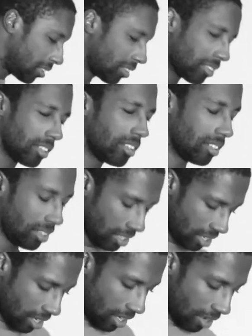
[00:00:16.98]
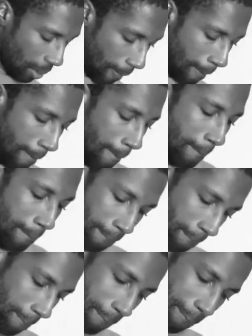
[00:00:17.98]
Well, it looks like you're struggling to put
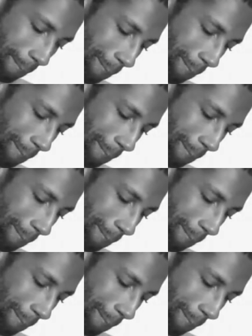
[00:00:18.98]
on the